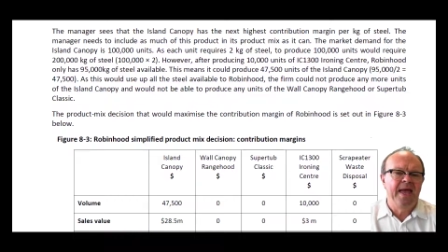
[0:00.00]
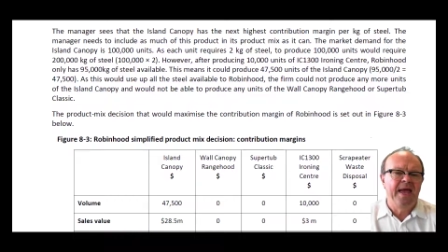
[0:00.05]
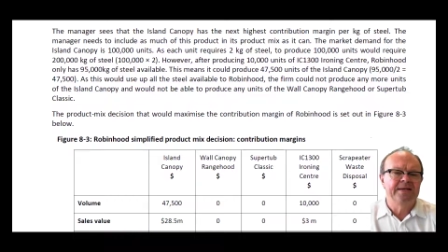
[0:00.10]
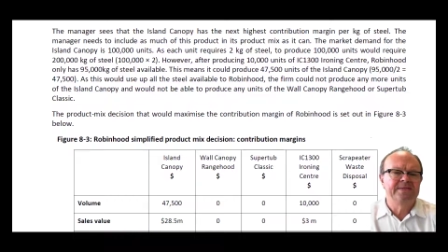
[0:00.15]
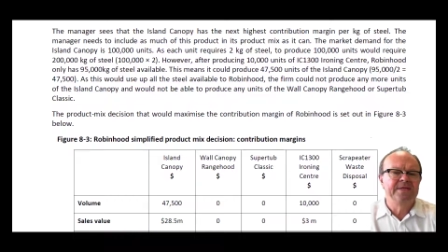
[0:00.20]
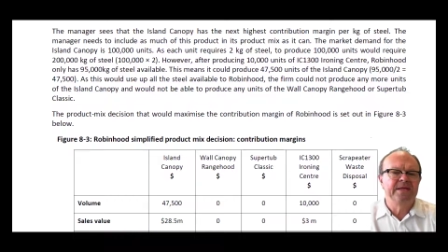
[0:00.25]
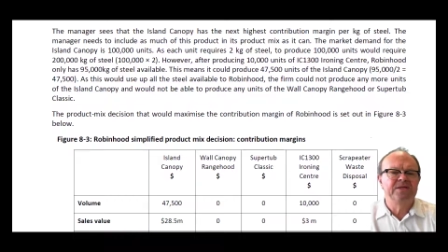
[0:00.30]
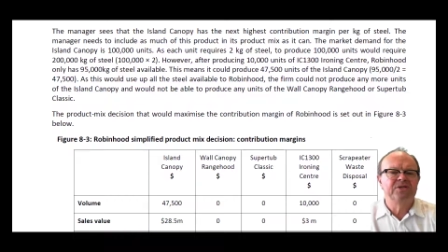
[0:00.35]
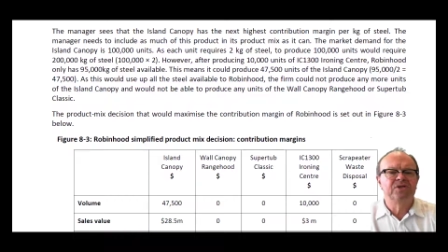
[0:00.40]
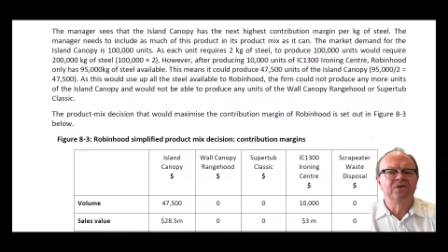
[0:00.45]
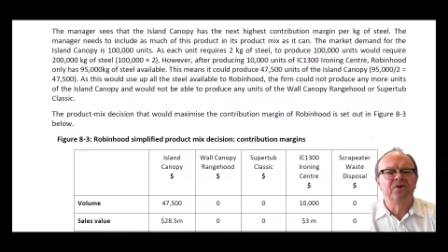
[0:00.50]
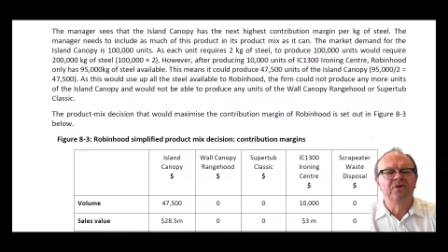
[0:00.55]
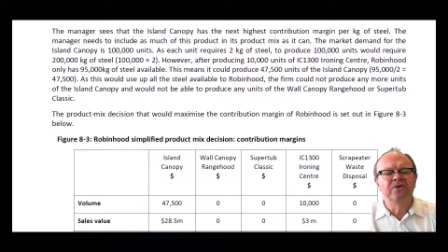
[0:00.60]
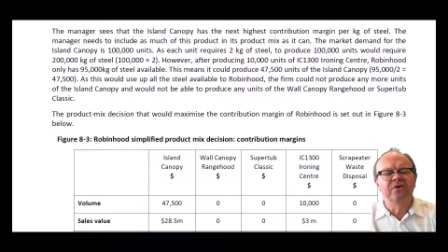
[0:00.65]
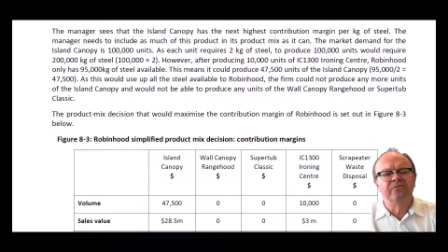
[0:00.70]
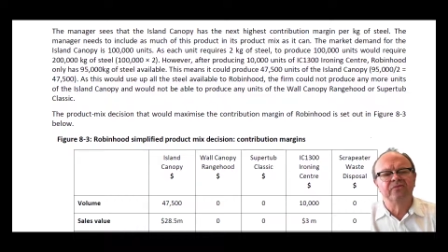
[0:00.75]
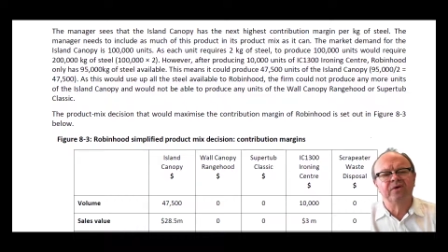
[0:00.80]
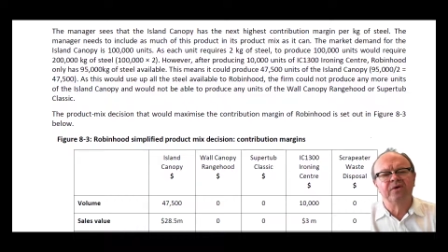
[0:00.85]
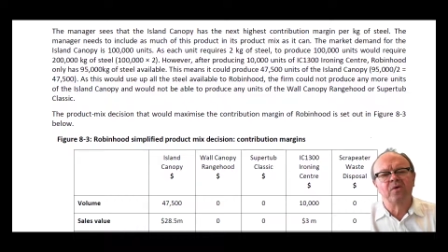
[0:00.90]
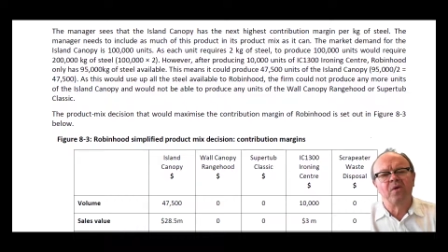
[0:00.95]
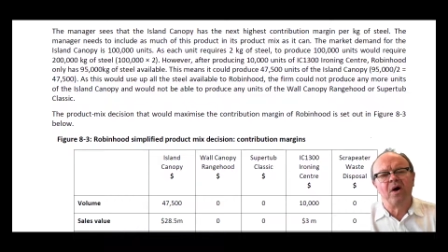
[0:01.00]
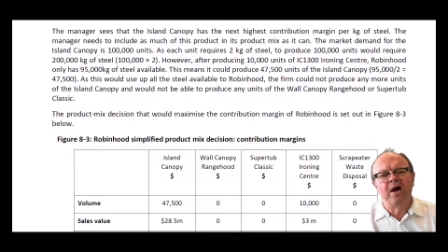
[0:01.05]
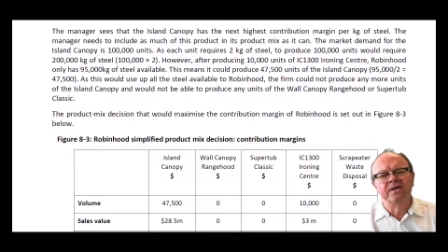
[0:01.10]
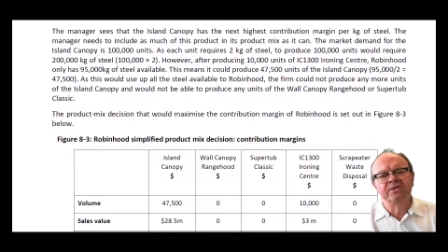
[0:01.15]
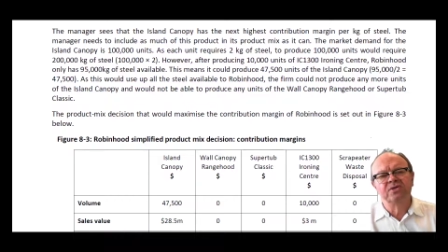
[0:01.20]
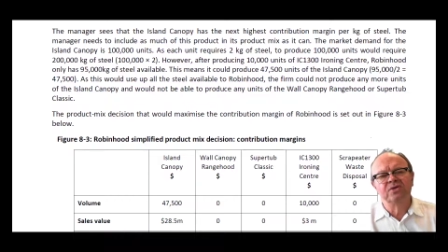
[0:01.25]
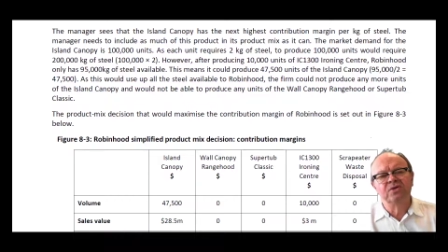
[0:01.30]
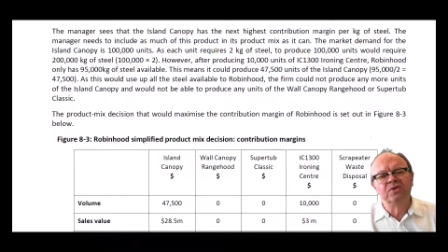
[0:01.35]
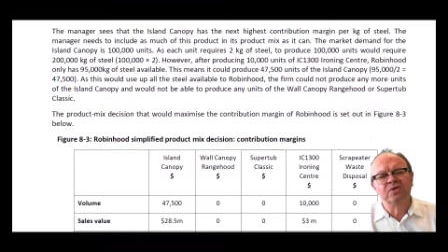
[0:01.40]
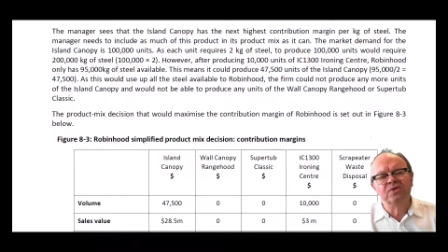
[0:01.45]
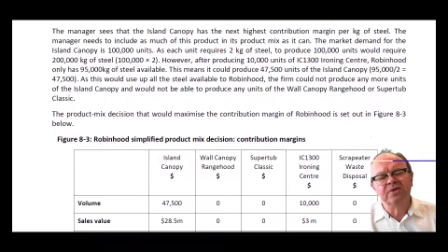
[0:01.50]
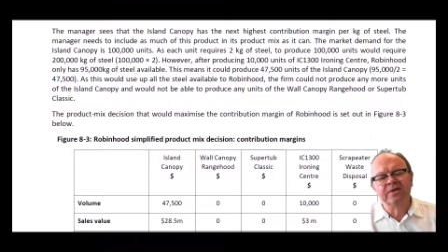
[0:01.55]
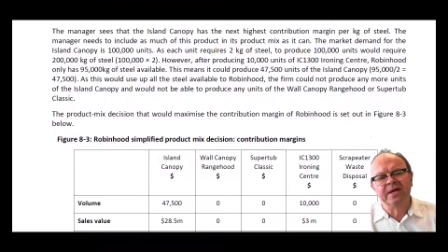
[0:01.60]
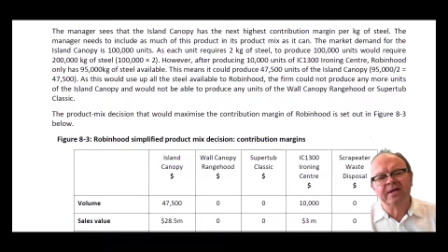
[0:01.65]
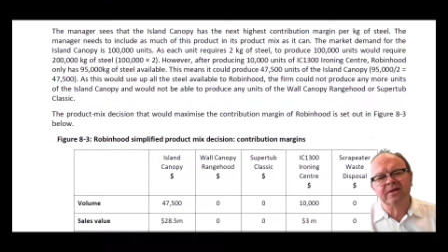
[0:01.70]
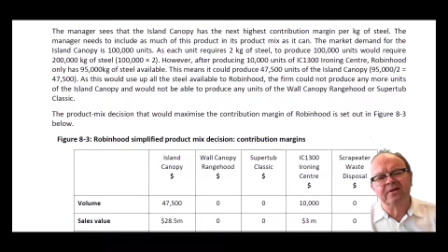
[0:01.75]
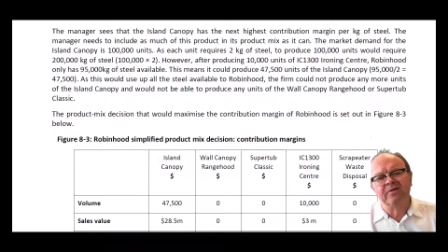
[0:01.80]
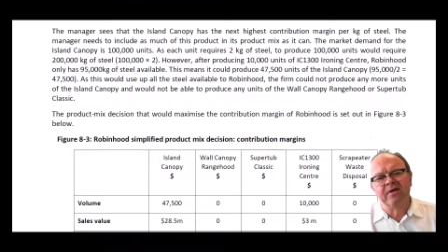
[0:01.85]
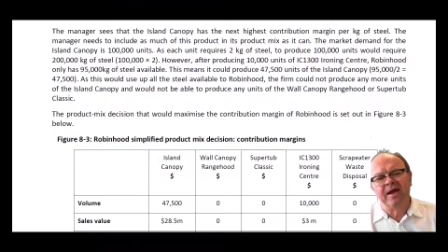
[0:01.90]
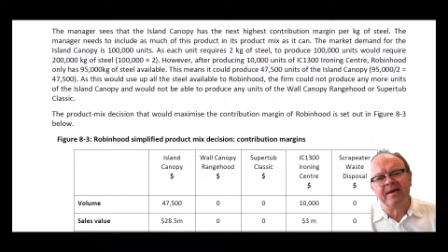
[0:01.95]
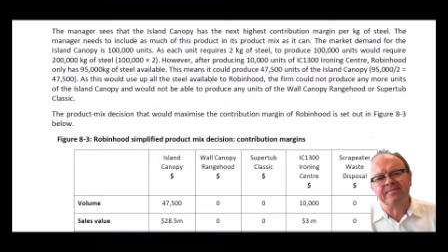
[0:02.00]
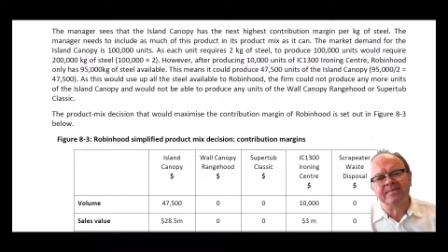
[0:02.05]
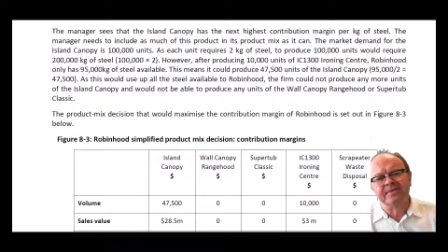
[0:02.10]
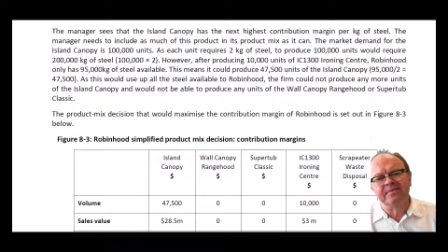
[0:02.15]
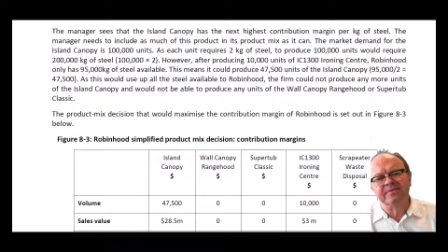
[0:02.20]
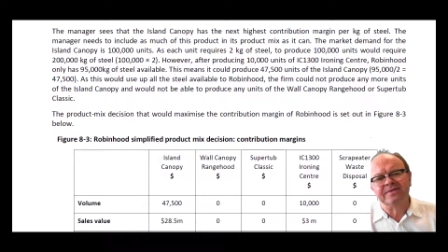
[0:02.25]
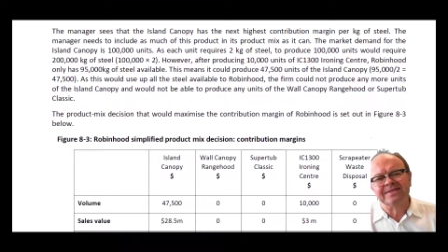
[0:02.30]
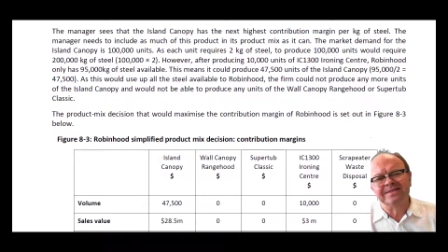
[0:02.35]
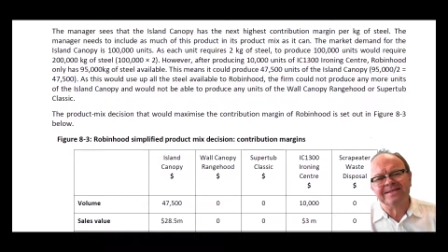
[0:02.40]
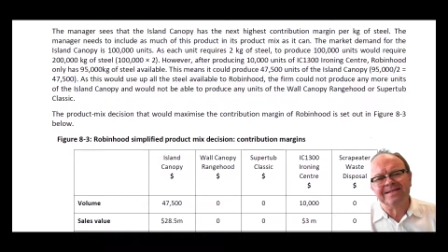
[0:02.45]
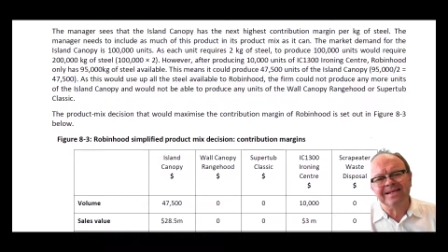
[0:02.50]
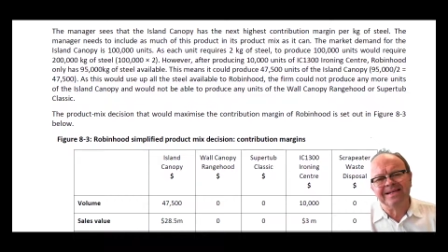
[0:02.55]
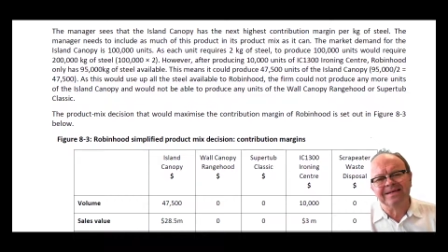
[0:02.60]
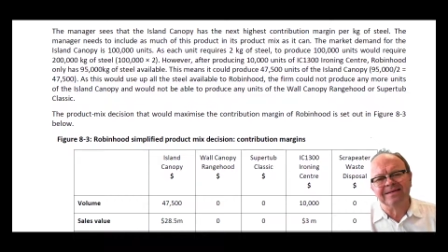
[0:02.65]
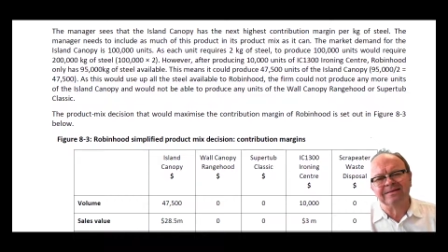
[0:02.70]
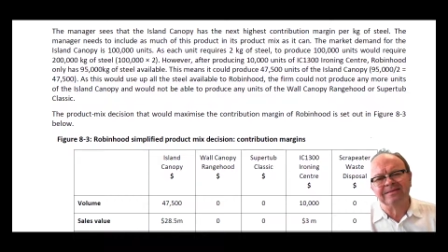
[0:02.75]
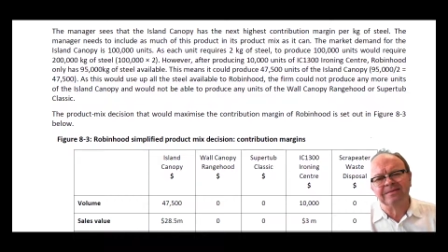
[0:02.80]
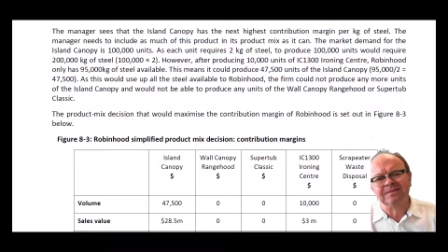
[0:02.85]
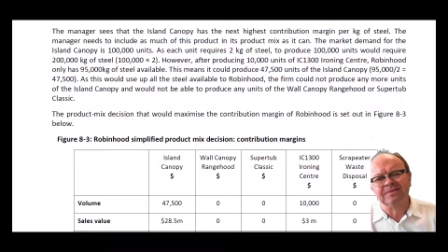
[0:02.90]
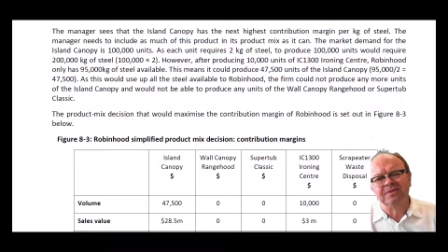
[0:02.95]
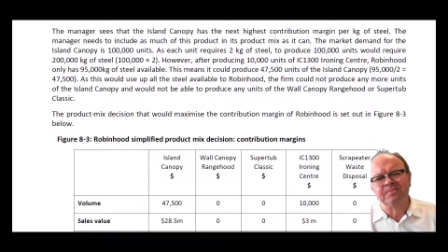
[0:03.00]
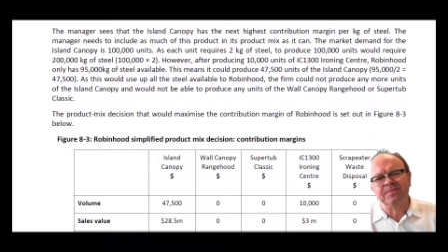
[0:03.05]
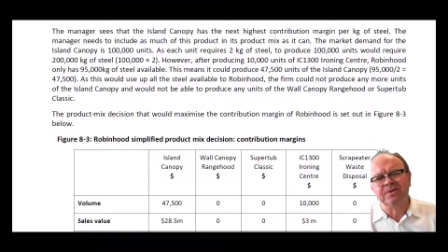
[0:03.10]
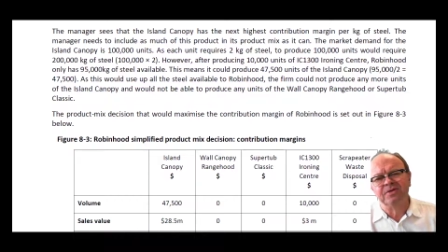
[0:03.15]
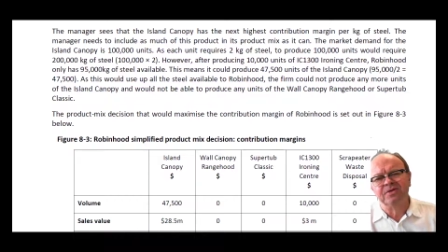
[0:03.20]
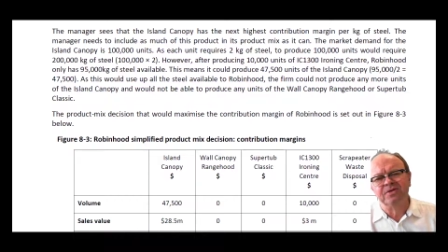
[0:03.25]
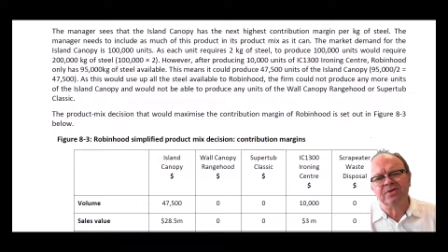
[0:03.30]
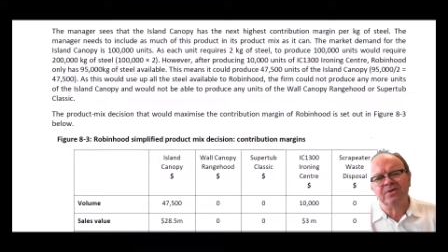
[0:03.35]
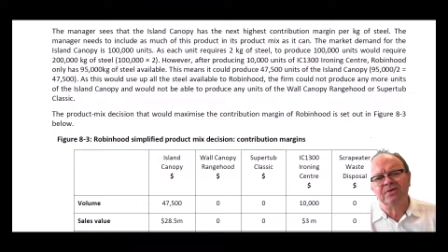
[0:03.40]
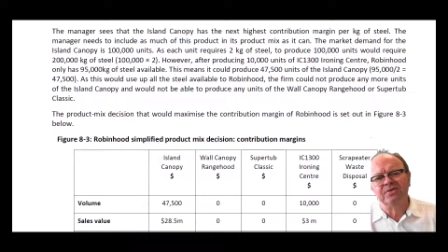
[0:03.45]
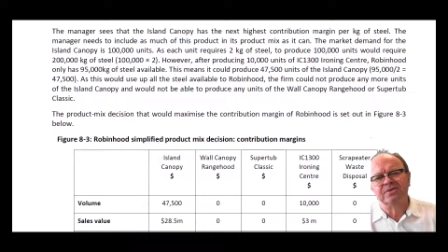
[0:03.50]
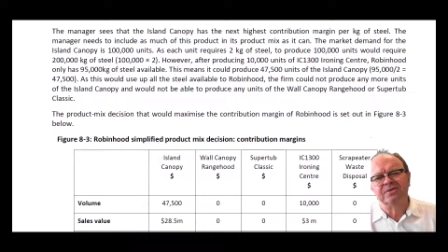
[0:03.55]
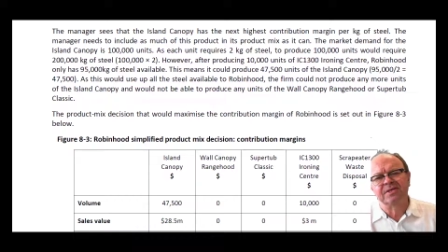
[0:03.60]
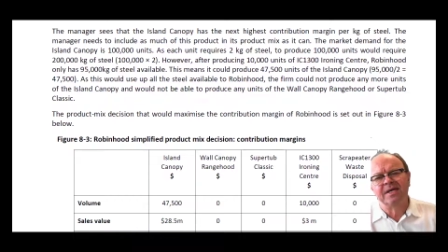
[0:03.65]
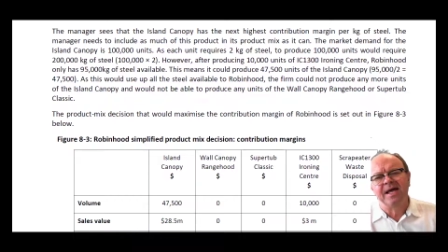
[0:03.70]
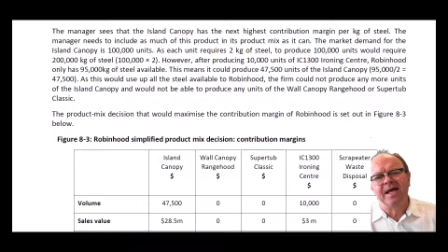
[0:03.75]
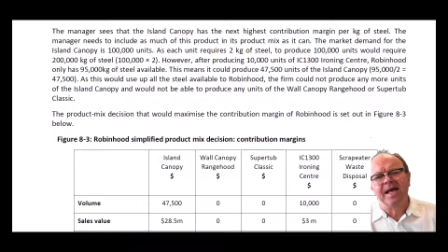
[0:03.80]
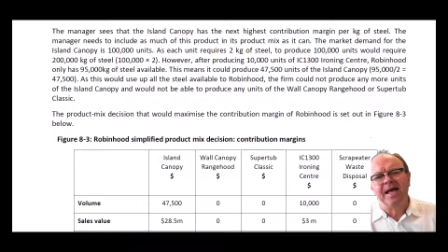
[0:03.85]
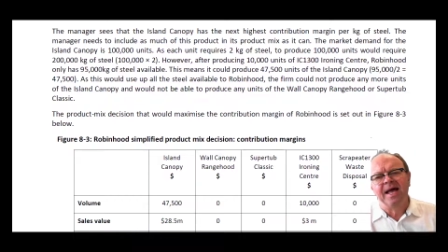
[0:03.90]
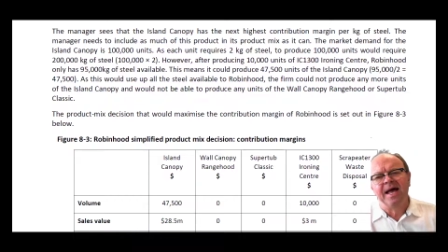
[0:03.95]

As each unit requires 2 kilograms of steel to produce,